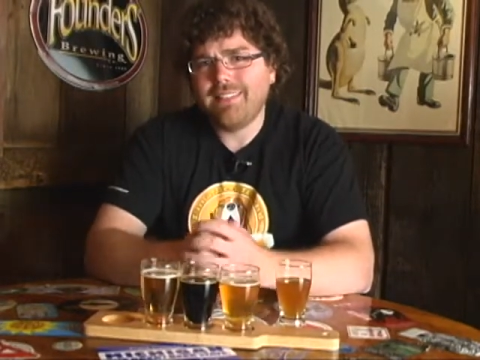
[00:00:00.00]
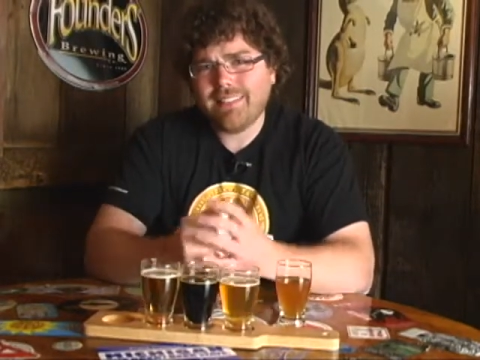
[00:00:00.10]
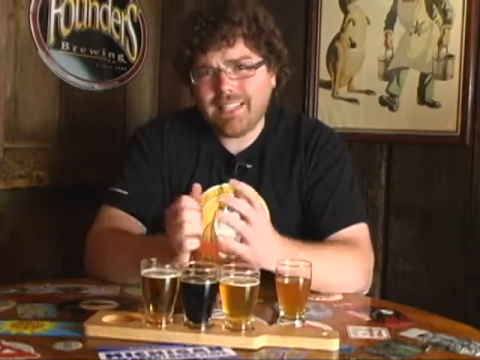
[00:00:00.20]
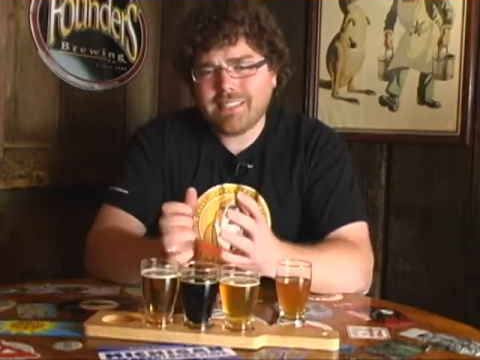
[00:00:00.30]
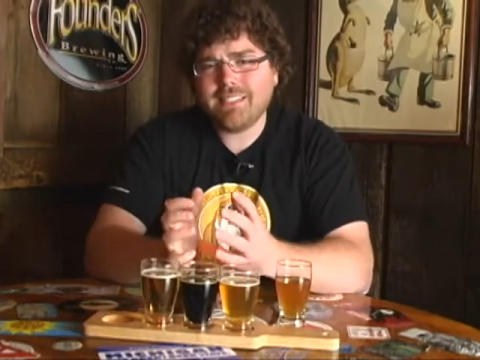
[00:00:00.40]

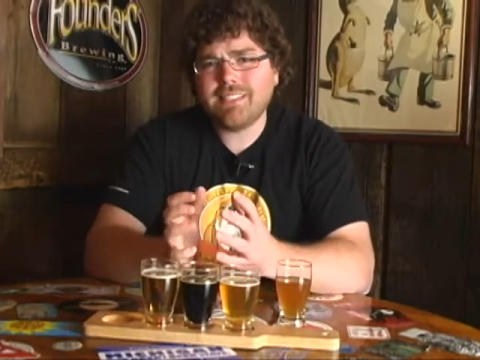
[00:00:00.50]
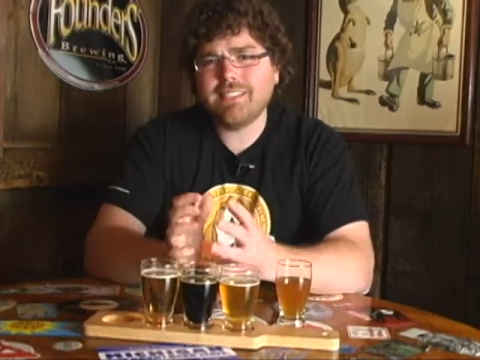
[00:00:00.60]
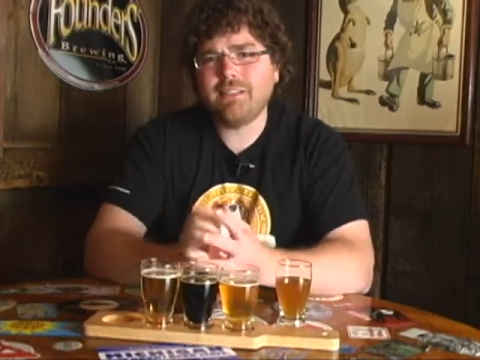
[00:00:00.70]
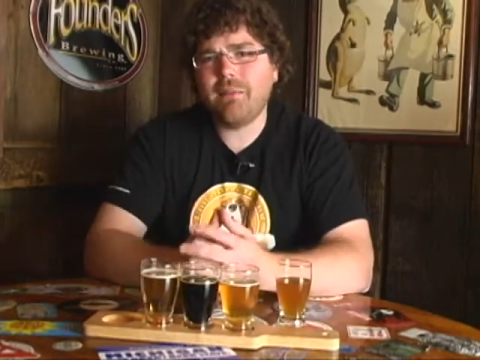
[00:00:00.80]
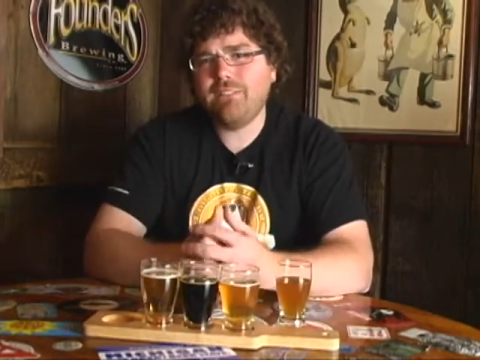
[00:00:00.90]
this
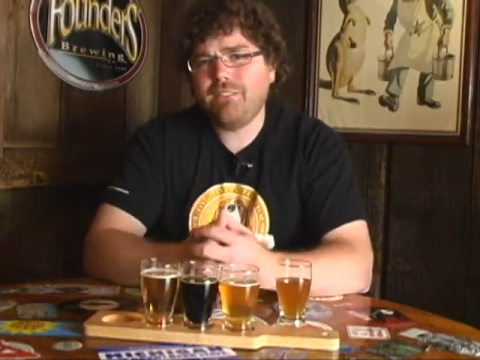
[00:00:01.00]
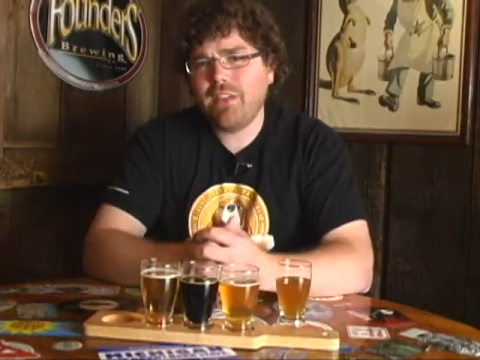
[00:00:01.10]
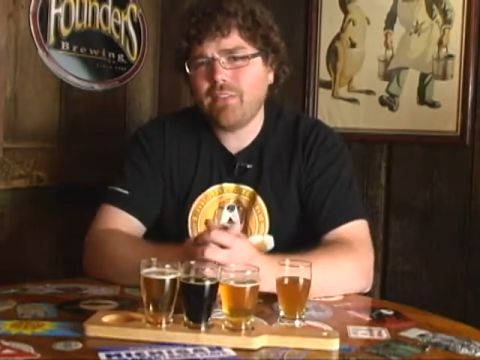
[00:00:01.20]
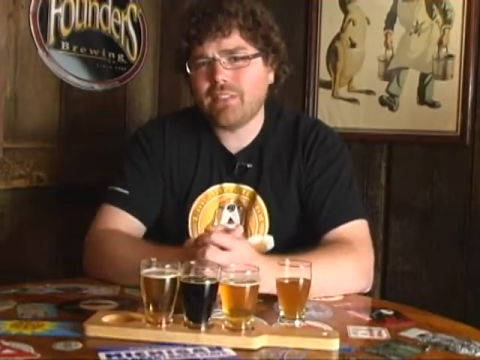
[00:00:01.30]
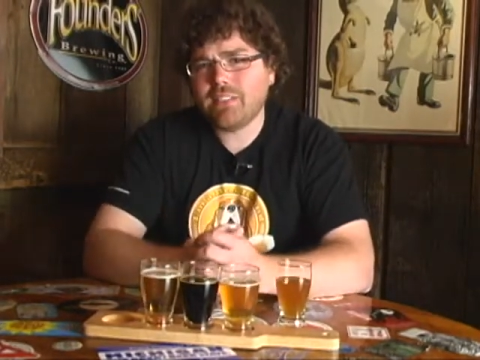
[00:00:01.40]
isn't my
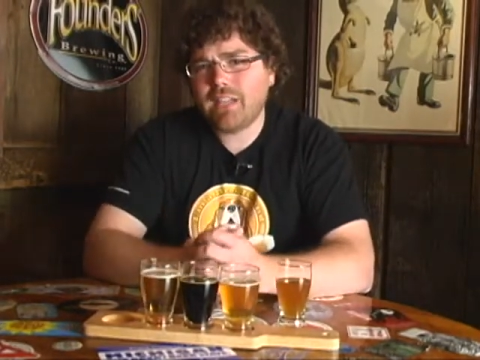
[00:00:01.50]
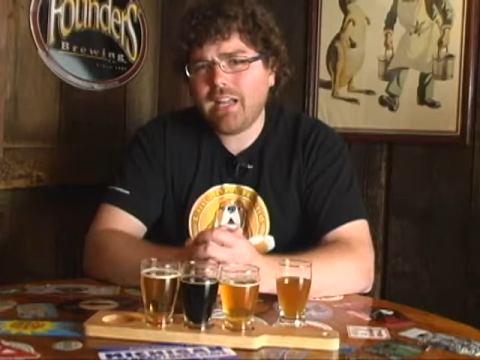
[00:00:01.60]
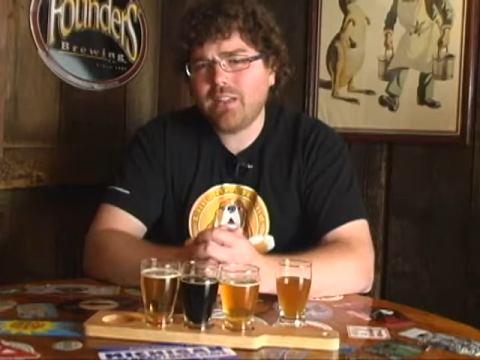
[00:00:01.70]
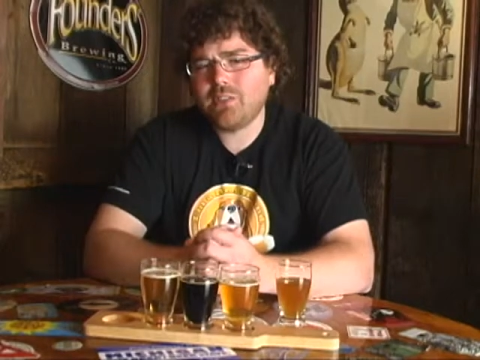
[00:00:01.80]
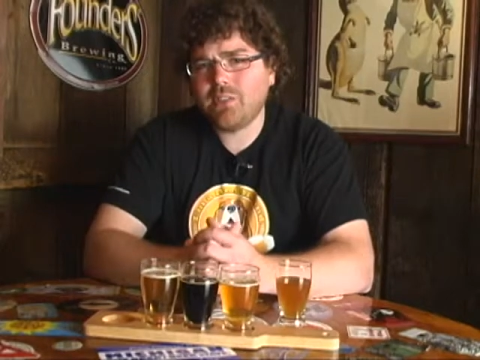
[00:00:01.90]
favorite
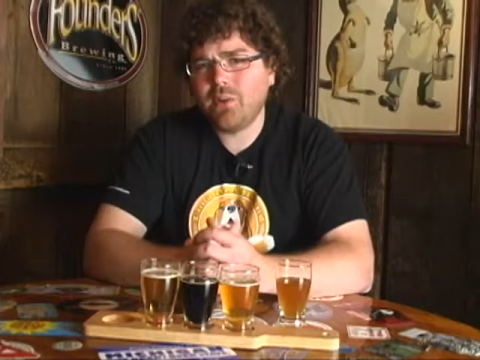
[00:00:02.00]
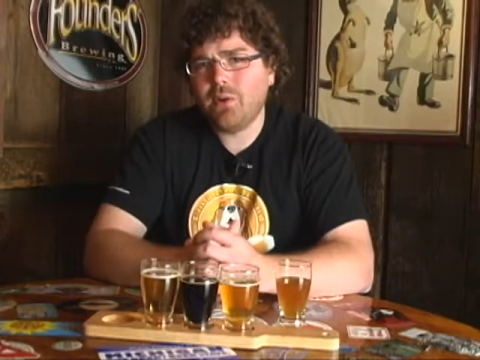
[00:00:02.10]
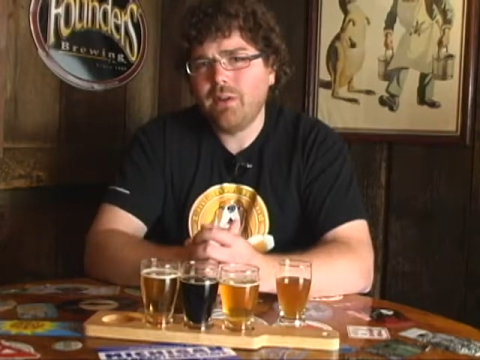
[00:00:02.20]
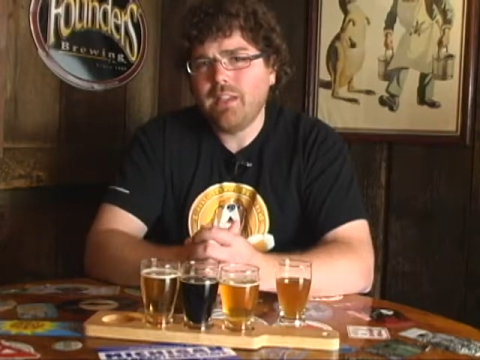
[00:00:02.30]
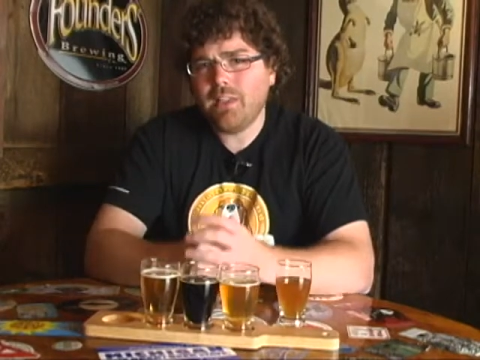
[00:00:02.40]
style,
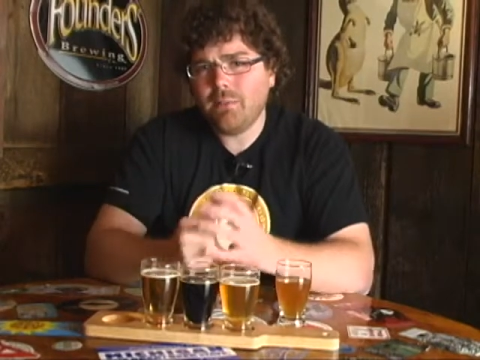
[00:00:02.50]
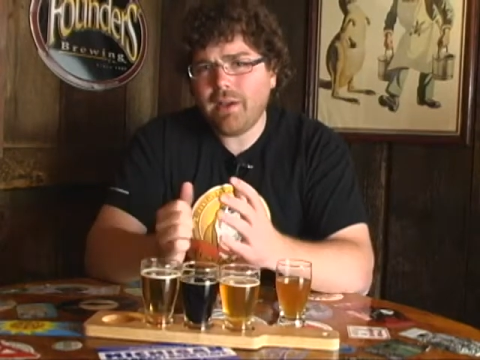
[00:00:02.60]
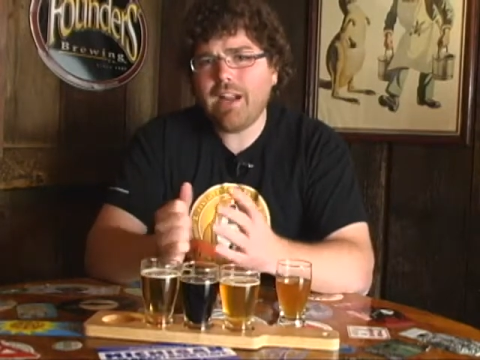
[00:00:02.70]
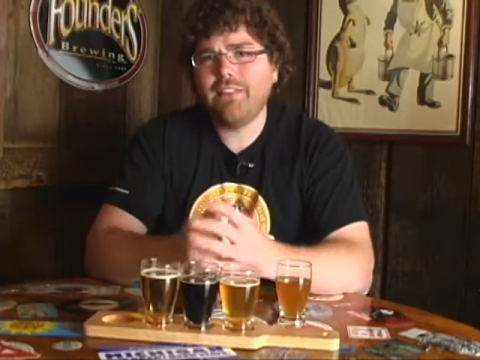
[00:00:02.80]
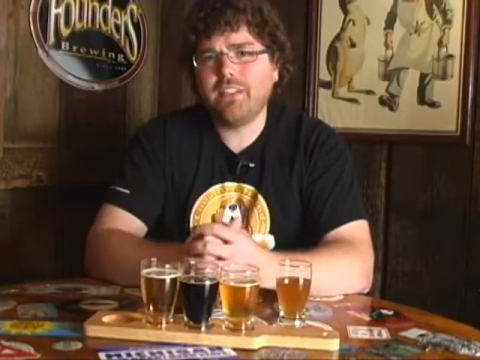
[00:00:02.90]
so you
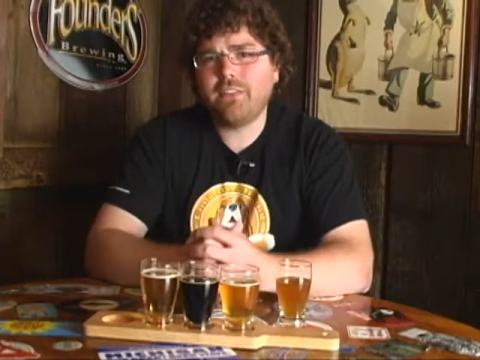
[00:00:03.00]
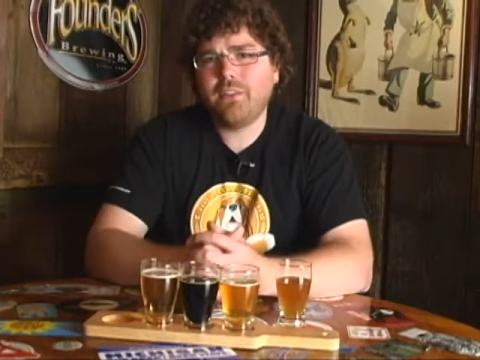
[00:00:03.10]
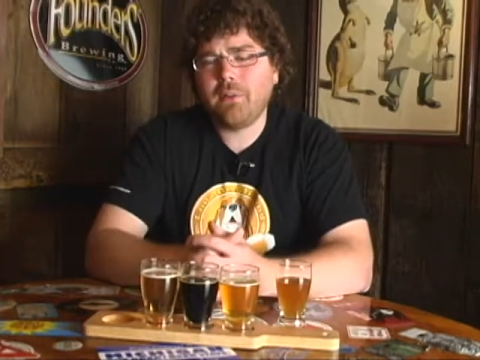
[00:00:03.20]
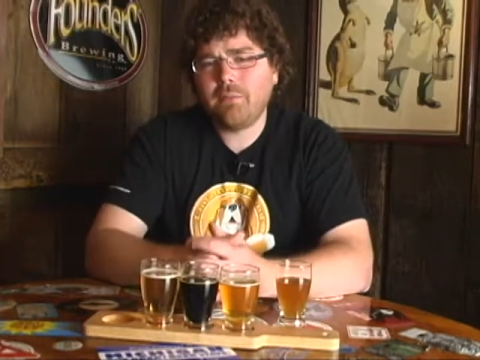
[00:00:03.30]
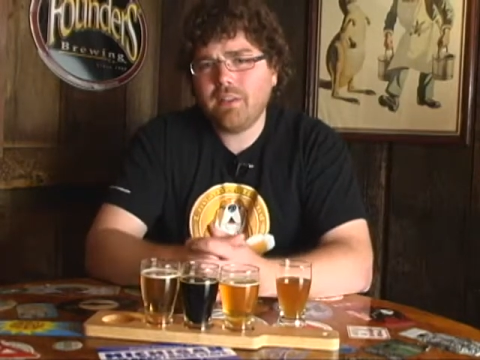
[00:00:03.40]
might have a
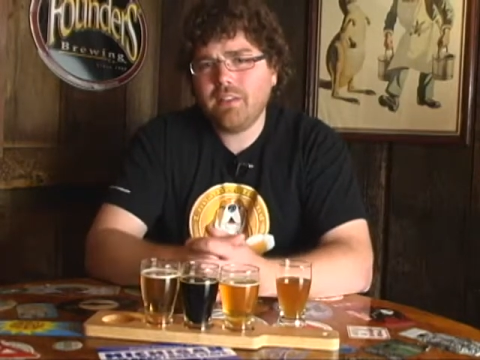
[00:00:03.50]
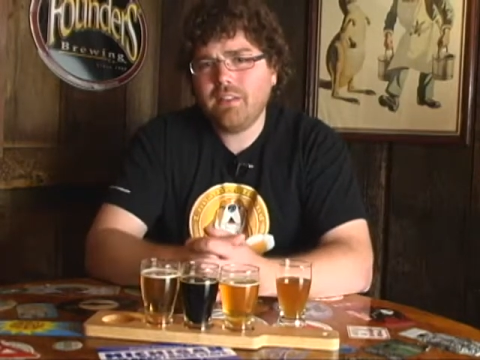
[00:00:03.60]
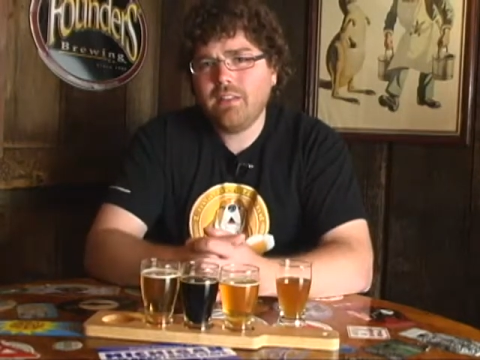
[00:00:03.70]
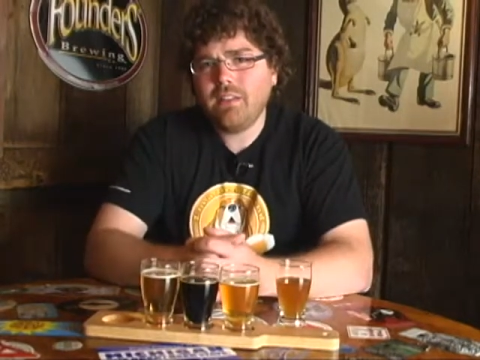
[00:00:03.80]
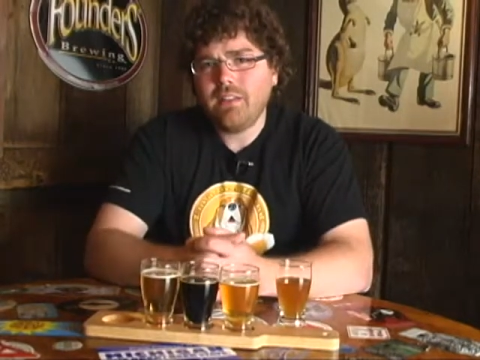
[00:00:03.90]
different opinion.